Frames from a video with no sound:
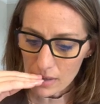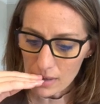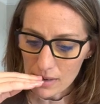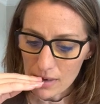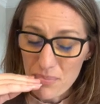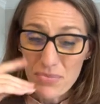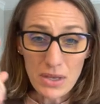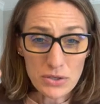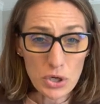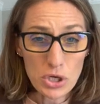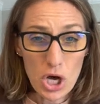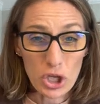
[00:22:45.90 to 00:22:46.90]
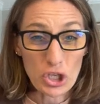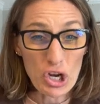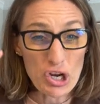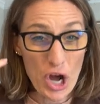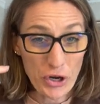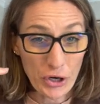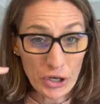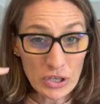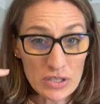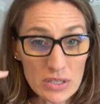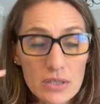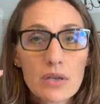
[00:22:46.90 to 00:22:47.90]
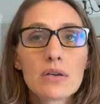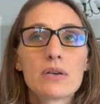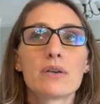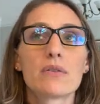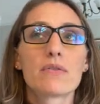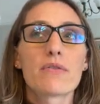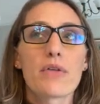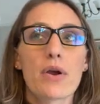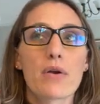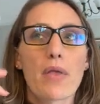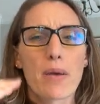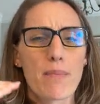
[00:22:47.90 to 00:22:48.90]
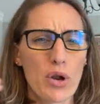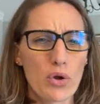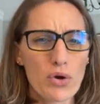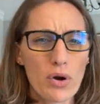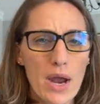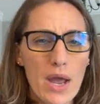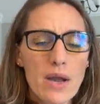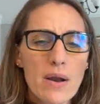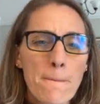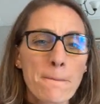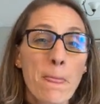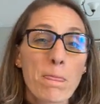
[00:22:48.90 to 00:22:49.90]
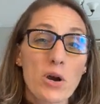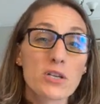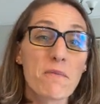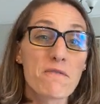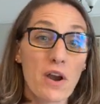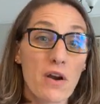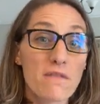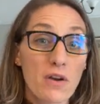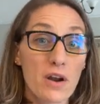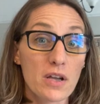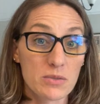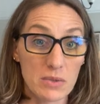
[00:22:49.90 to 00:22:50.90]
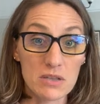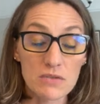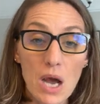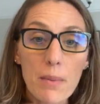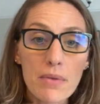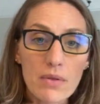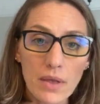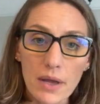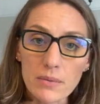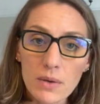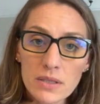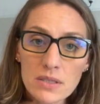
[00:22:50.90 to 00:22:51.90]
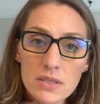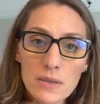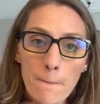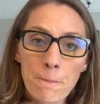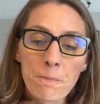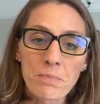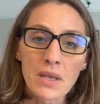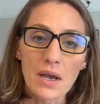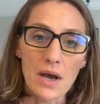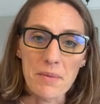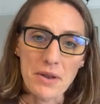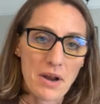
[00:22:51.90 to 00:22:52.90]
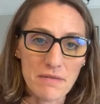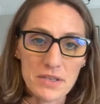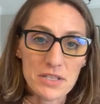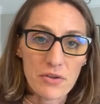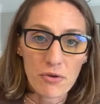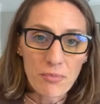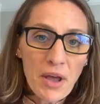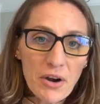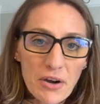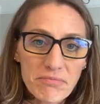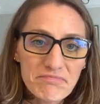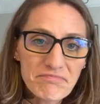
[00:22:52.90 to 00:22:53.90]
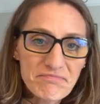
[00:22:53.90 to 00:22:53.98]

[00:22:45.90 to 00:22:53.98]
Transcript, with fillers: Um, these are called Gunnars. They're like middle grade. There are some very, very expensive top of the line ones. Um, and obviously they're better.